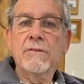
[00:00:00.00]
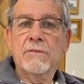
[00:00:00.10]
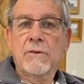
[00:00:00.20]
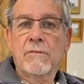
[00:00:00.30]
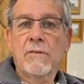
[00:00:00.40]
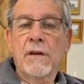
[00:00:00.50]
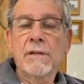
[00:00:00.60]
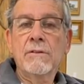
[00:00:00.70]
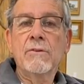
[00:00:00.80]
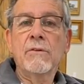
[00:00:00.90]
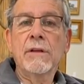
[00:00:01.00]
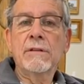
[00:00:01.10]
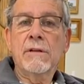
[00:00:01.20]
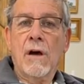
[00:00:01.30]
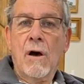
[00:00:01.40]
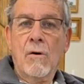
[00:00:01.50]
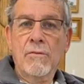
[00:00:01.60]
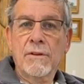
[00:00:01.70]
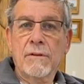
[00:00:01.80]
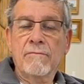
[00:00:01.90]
survey, you need to call them,